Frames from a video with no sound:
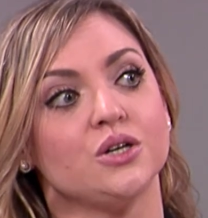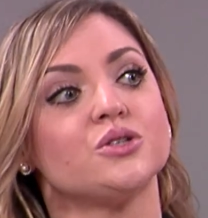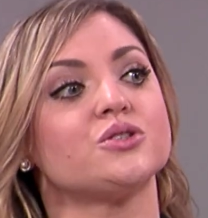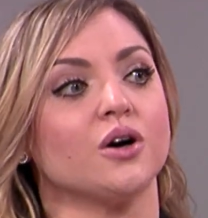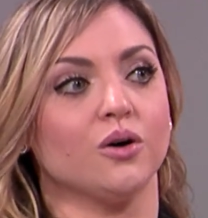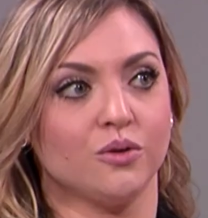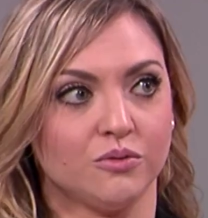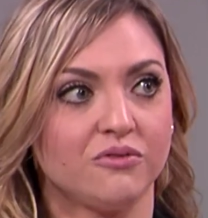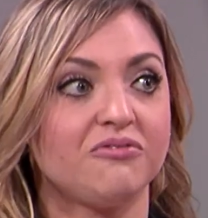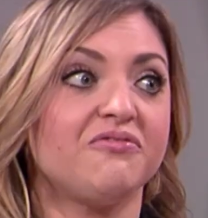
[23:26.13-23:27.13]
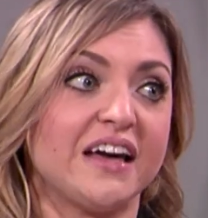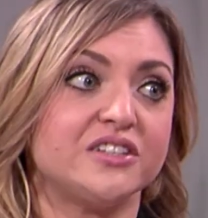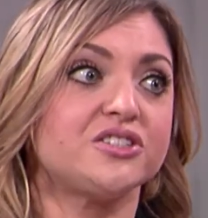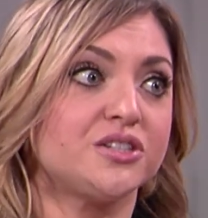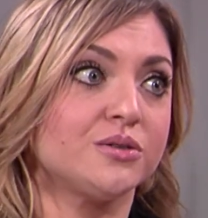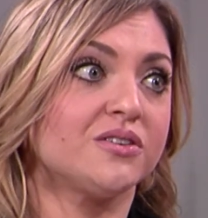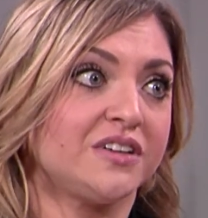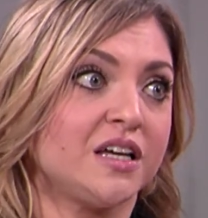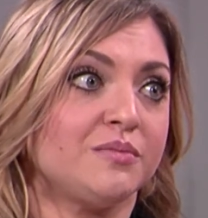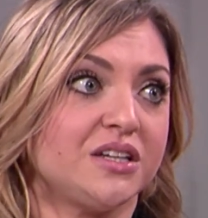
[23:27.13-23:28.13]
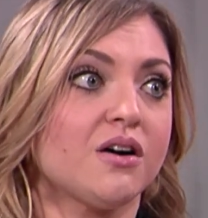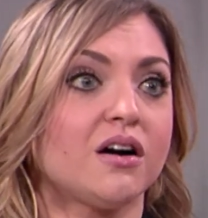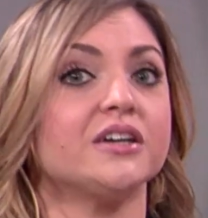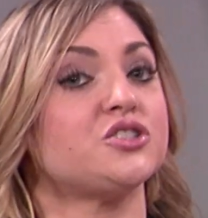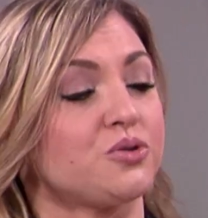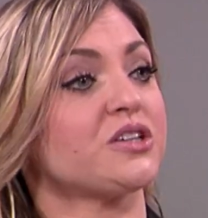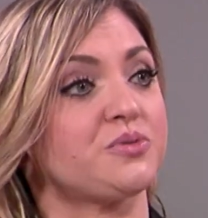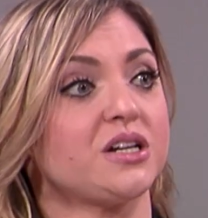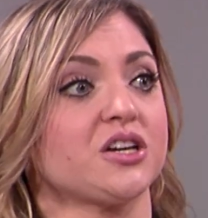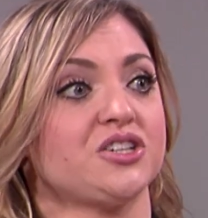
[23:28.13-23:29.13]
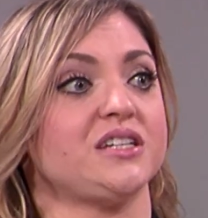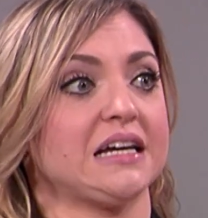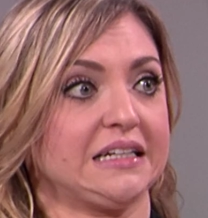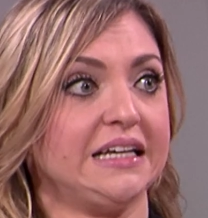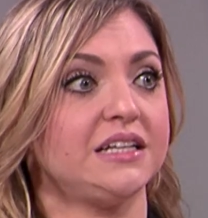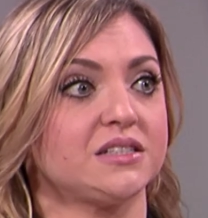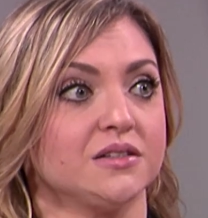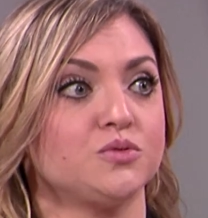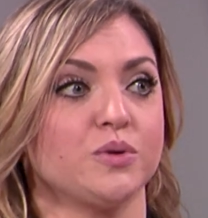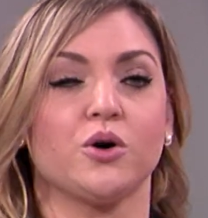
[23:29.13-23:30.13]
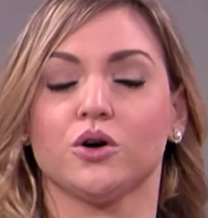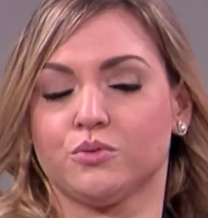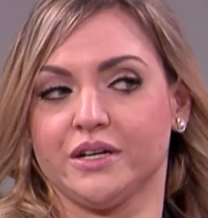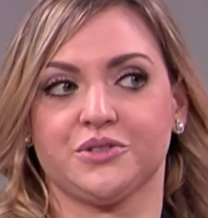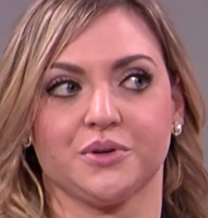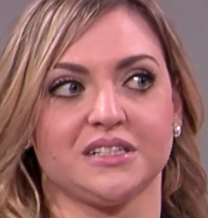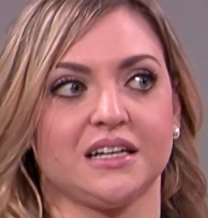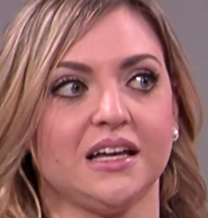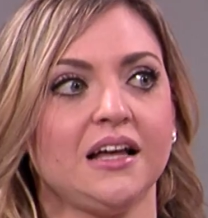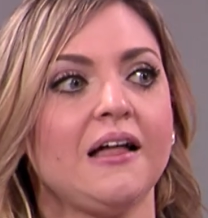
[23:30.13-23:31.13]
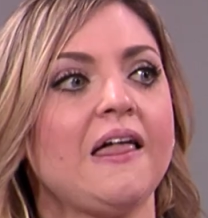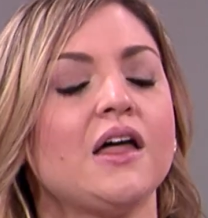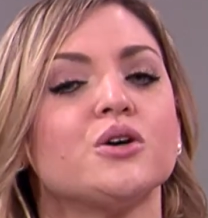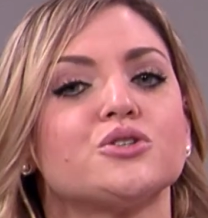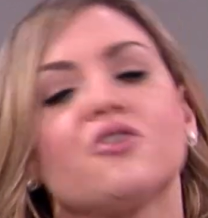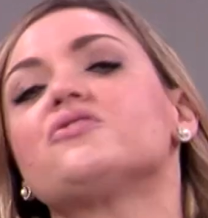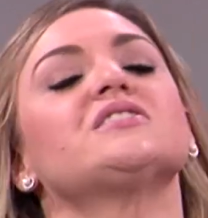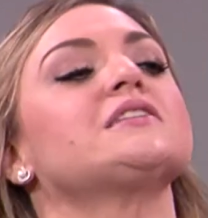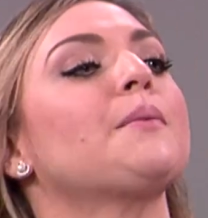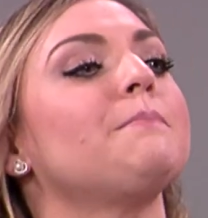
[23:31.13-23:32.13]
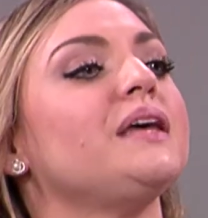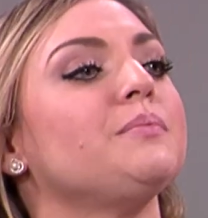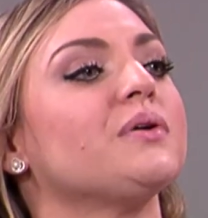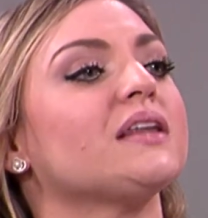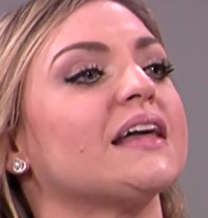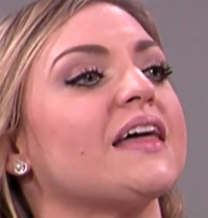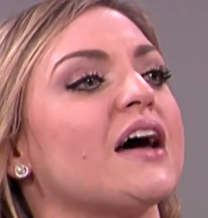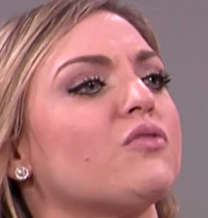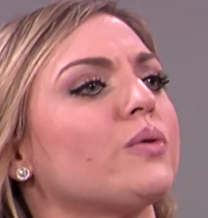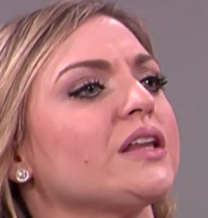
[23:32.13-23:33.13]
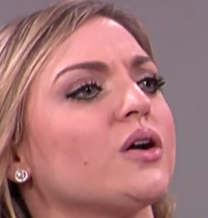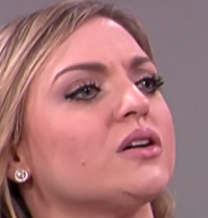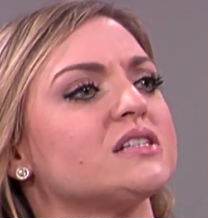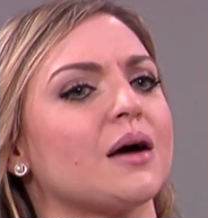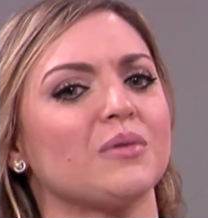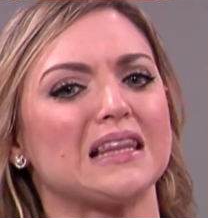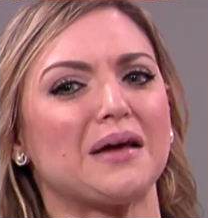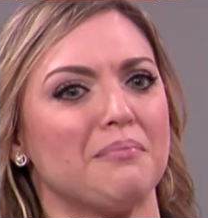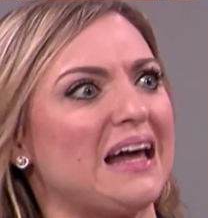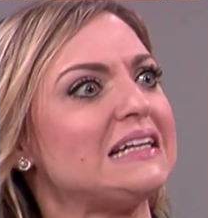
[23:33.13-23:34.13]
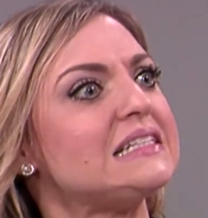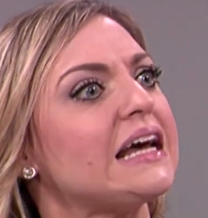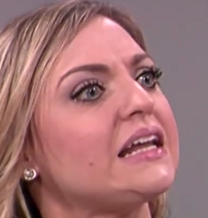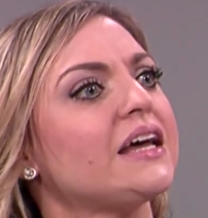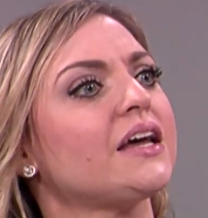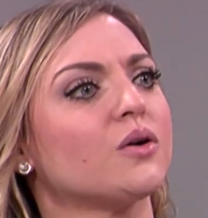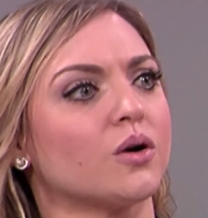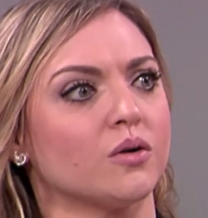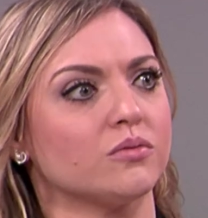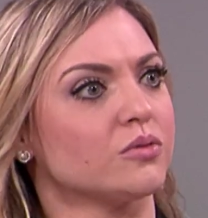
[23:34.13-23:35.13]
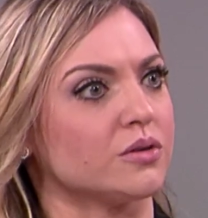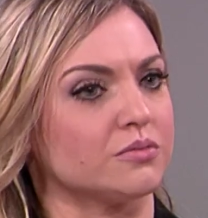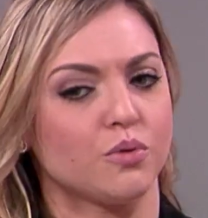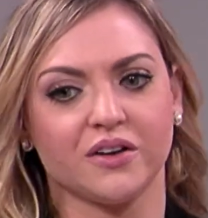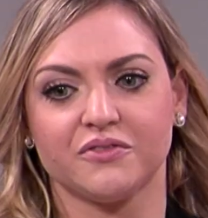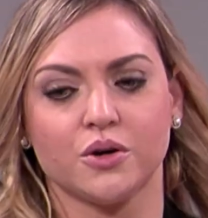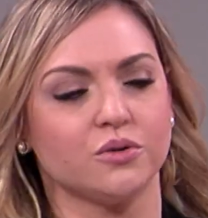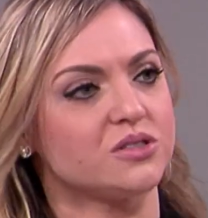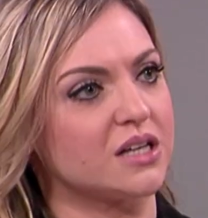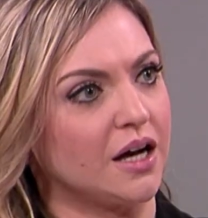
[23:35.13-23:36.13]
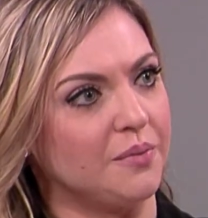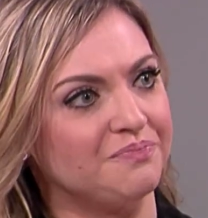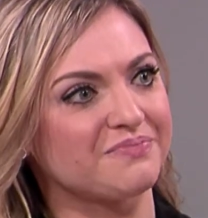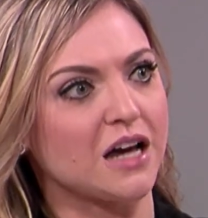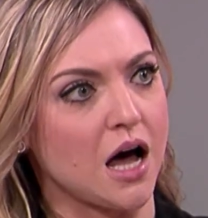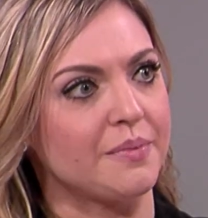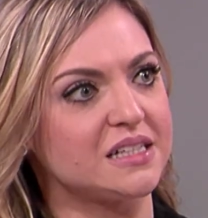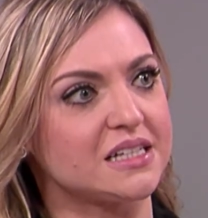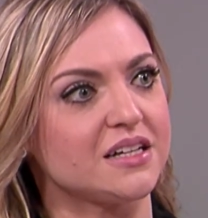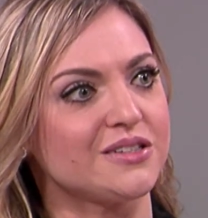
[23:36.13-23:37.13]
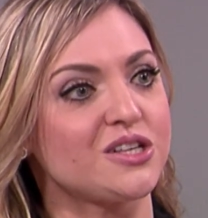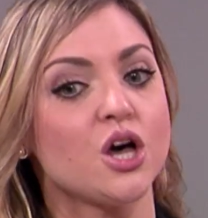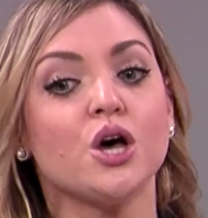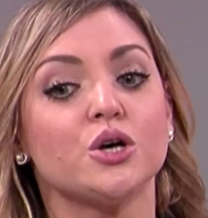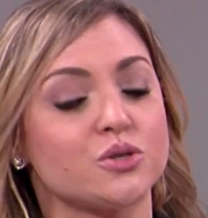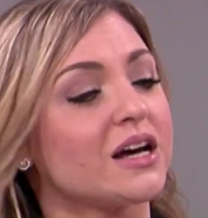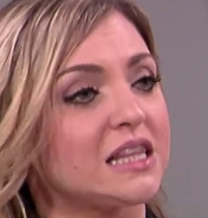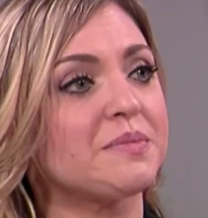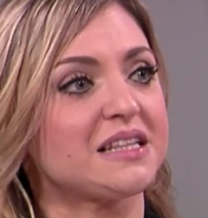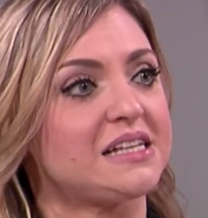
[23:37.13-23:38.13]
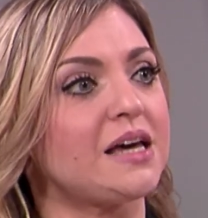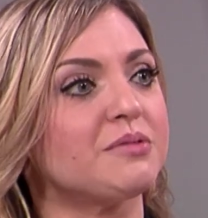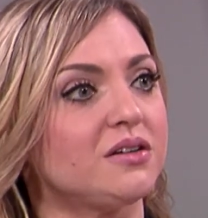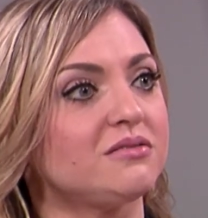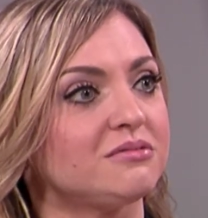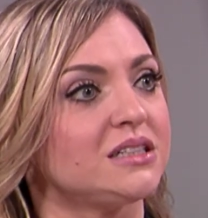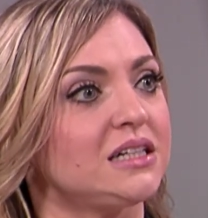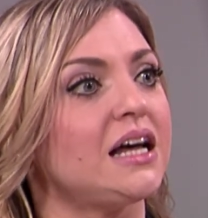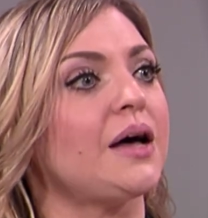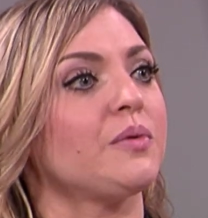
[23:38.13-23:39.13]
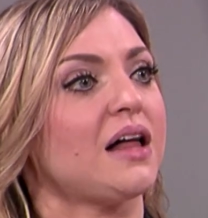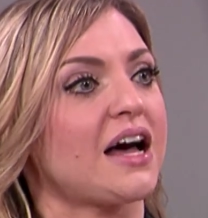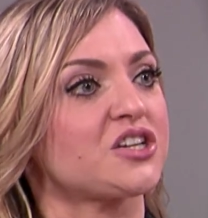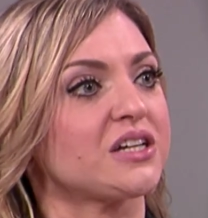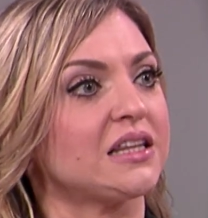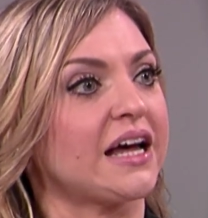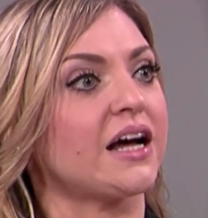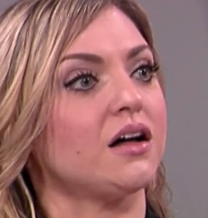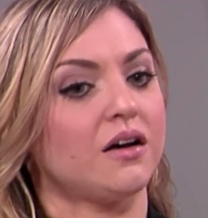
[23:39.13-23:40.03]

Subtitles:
So phase 2 of EMDR is stress reduction techniques. We call it resourcing. So for some people, like they have a really hard time with like meditating or one of those calming skills. So I'll get them on the table and we'll actually like